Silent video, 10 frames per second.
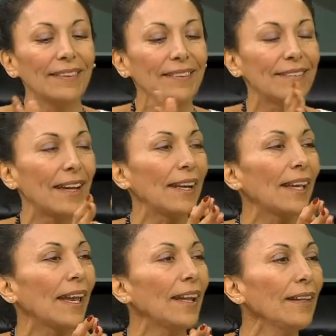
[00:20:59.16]
start
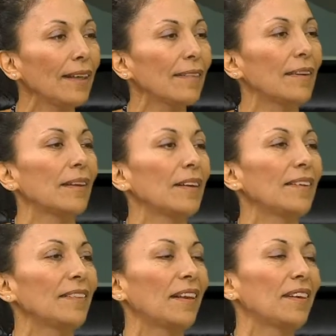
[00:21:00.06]
again. He's
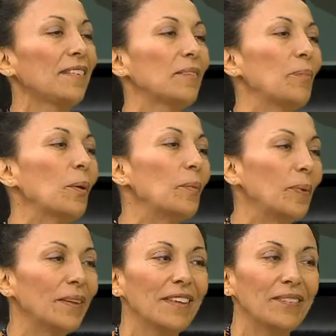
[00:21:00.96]
a Pope.
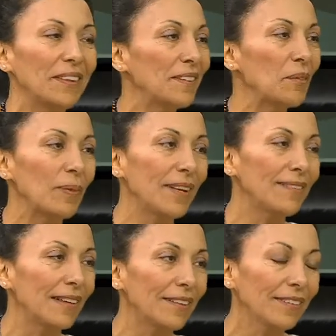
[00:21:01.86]
It's so
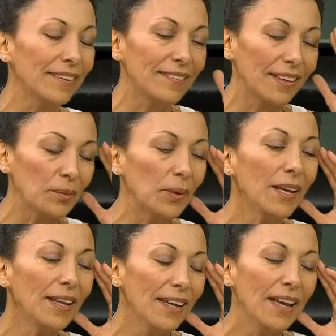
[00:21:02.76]
blessed, you know. He said,
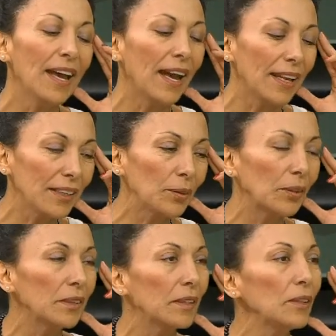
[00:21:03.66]
well, I need to
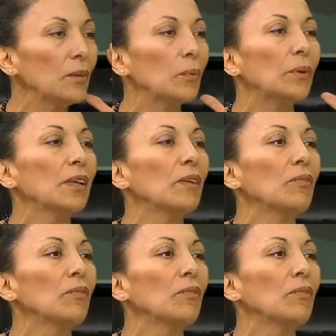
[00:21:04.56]
continue working